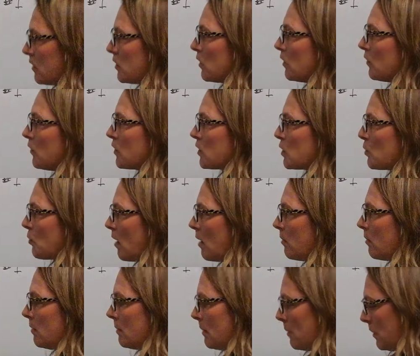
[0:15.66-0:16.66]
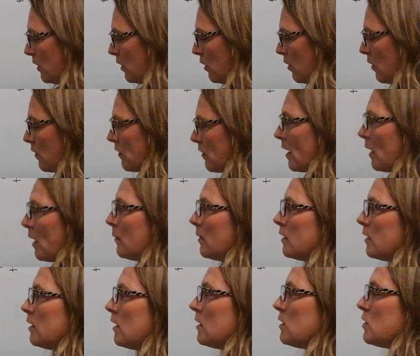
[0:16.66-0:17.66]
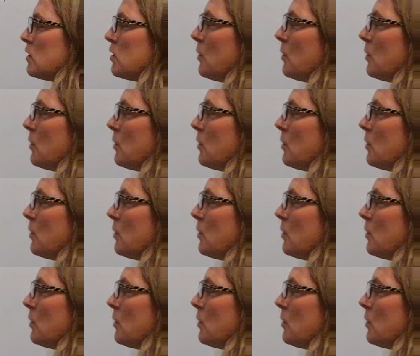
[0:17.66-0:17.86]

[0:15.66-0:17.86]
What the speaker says: So the first problem, I'm going to go over that one. It's